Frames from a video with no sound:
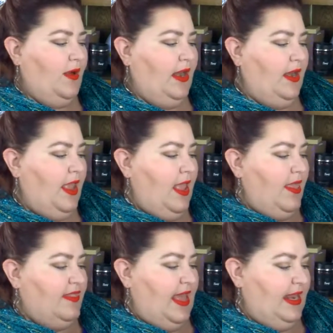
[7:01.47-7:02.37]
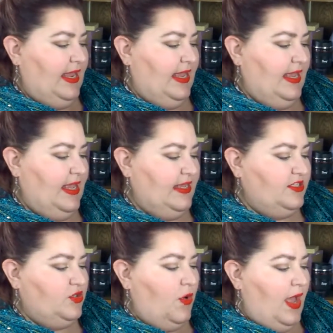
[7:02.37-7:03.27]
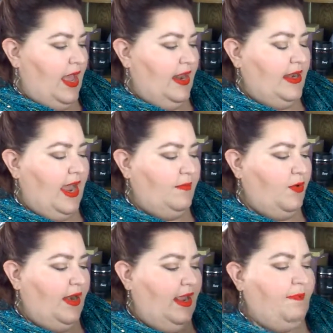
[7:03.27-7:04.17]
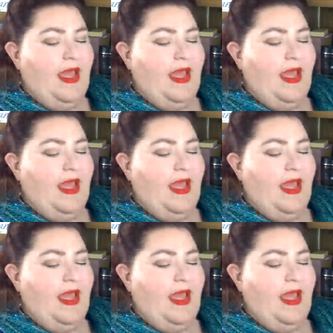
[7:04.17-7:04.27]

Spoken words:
one that is 9.8 by